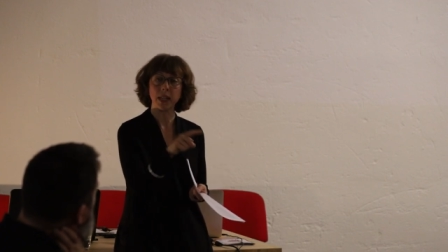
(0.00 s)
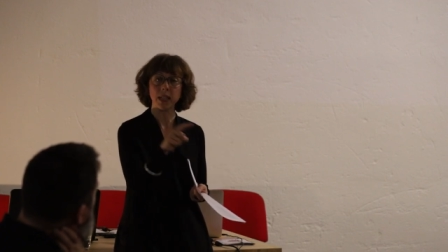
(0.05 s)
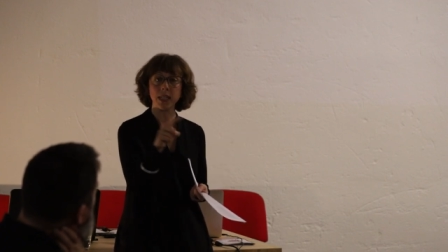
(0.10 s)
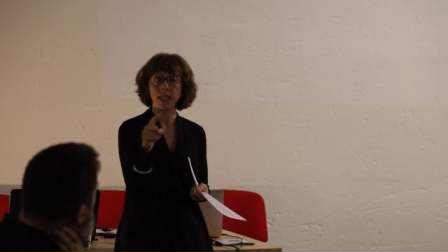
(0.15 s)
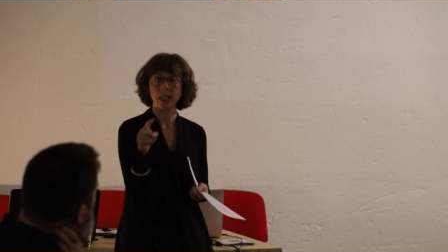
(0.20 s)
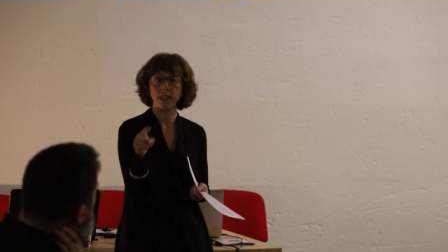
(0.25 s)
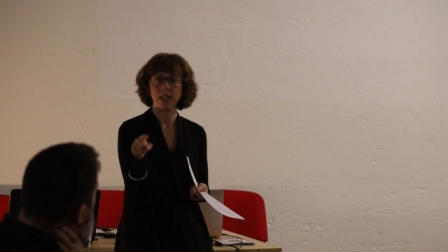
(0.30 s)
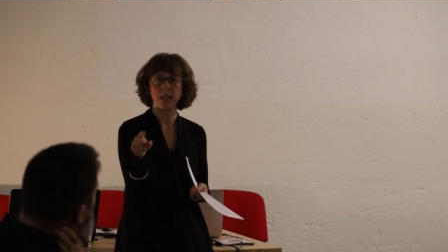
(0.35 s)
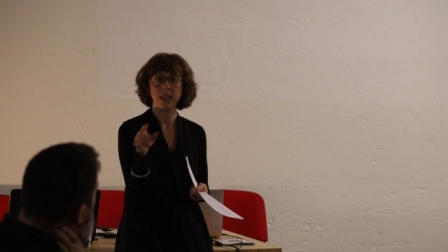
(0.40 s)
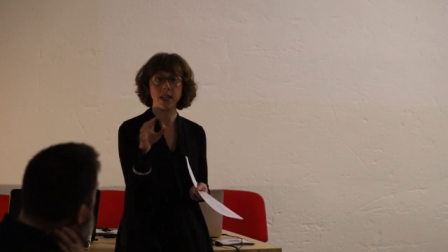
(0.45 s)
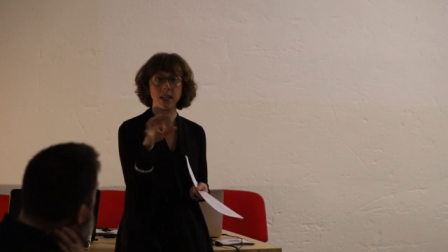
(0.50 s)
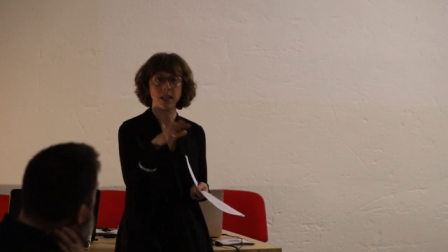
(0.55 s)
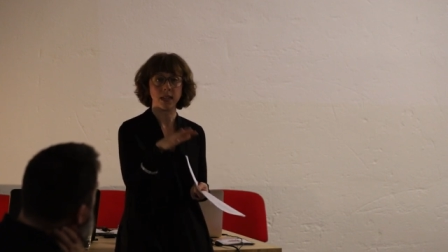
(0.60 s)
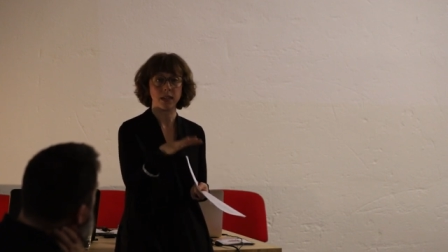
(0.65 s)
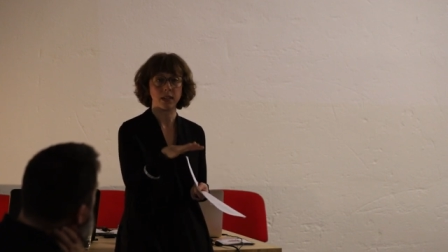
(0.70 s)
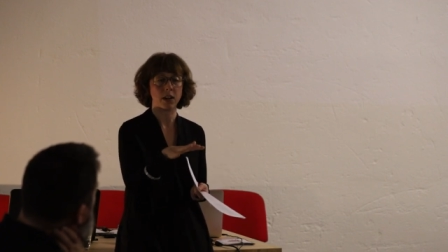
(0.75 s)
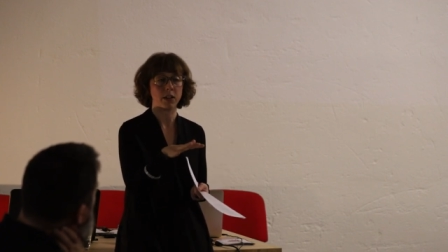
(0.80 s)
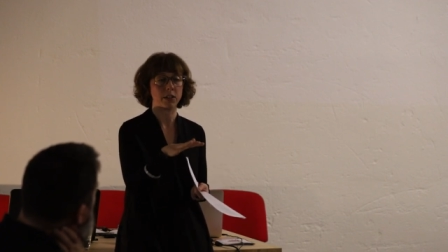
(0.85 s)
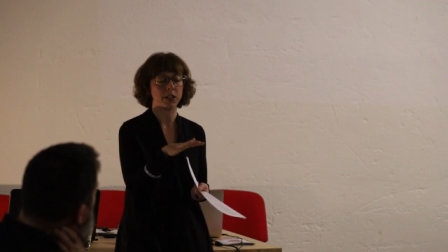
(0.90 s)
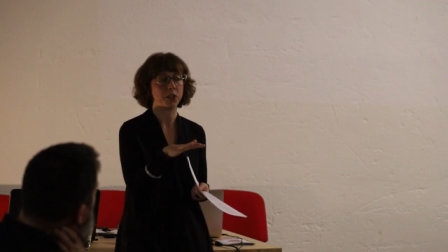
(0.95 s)
can
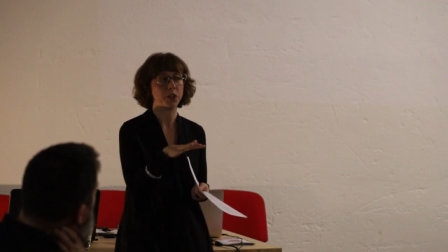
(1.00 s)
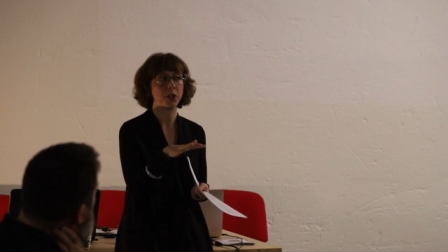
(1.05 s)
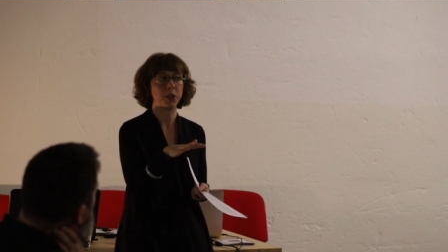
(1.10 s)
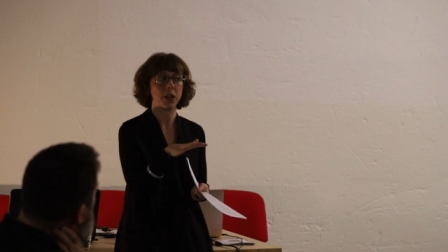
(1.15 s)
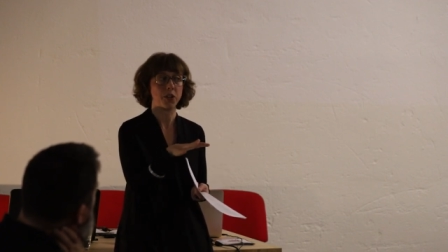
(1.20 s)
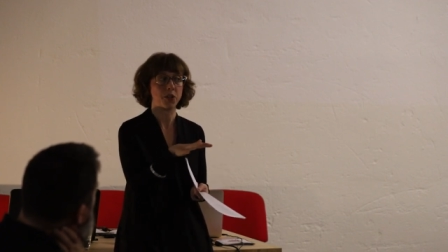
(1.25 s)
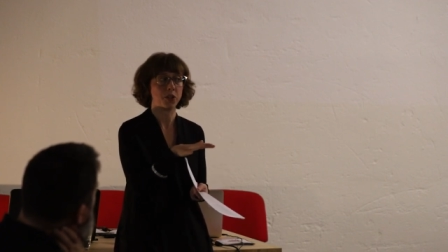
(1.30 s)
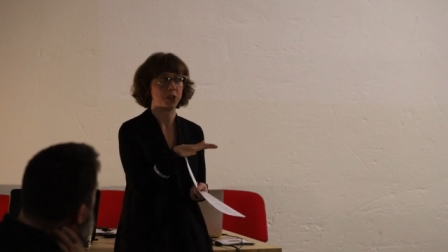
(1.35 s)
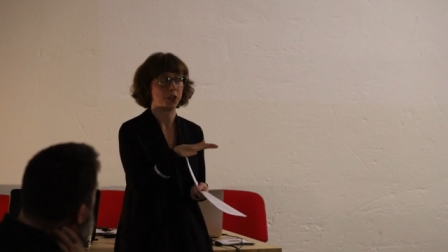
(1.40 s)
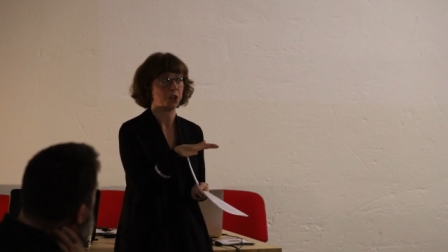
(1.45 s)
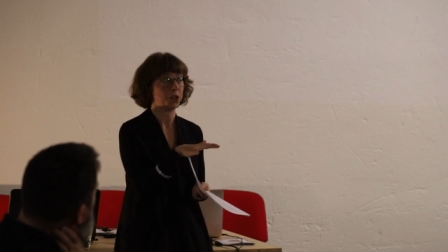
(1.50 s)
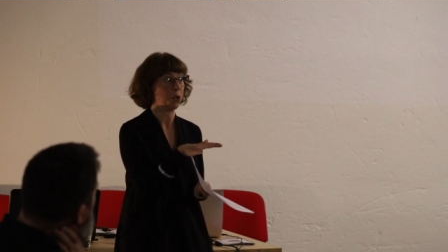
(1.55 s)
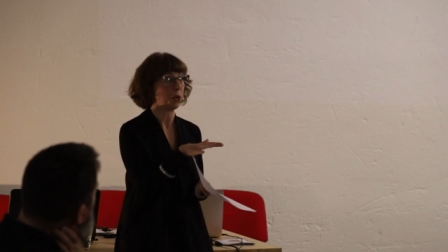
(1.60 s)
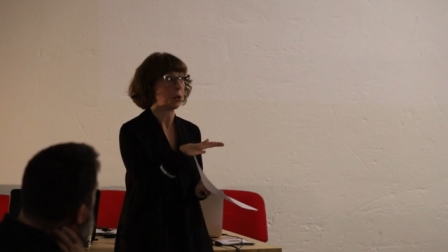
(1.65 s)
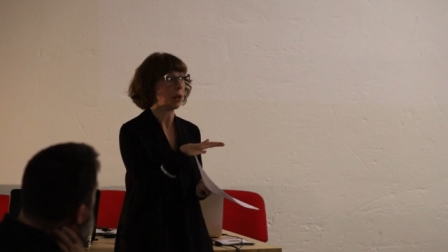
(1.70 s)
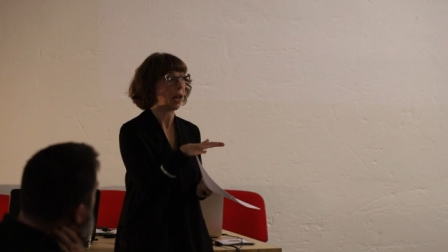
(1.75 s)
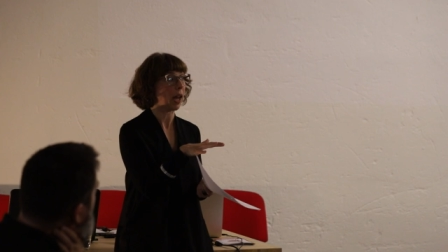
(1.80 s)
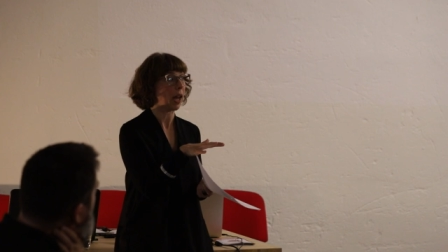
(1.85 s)
see in art education in the